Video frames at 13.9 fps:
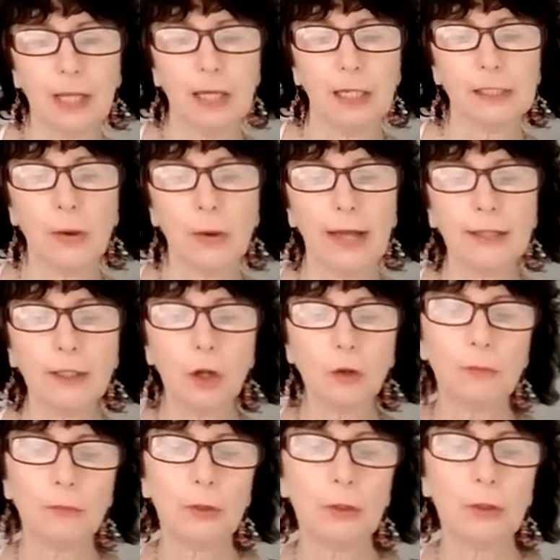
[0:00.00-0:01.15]
So unlock the
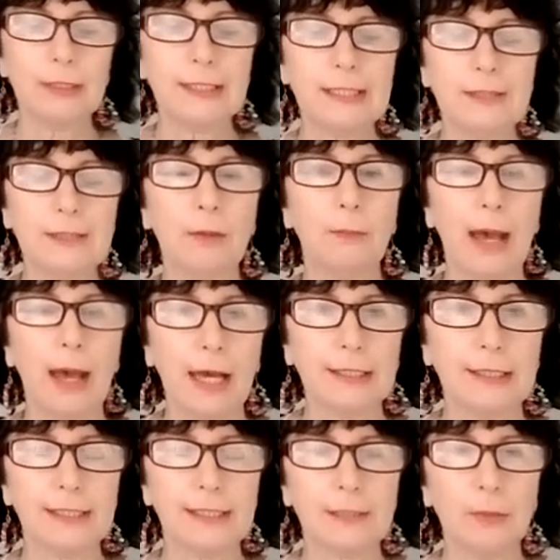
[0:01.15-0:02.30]
burdens of the
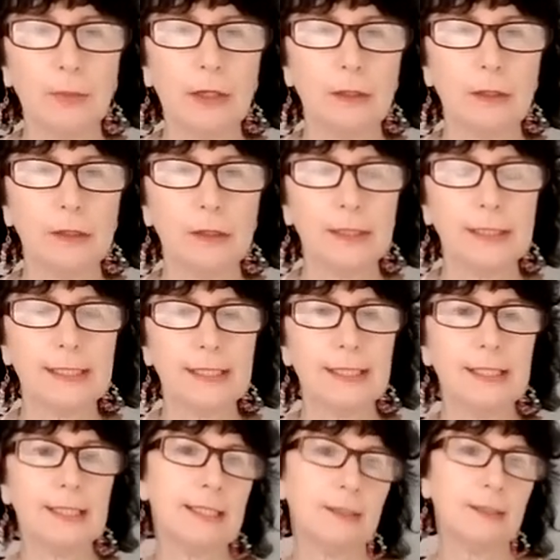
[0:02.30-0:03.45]
past, because
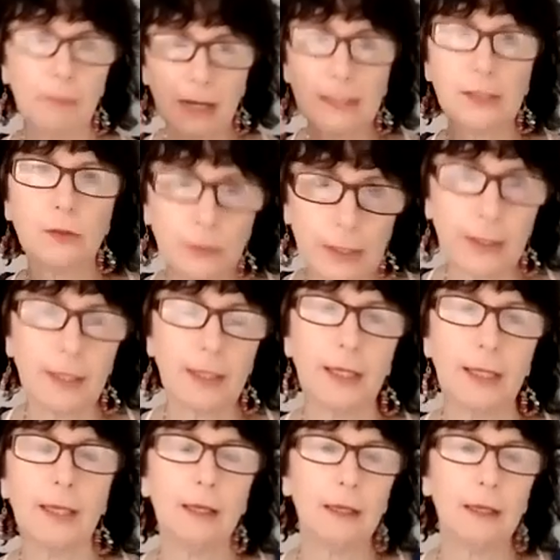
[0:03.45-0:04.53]
the muzzle and the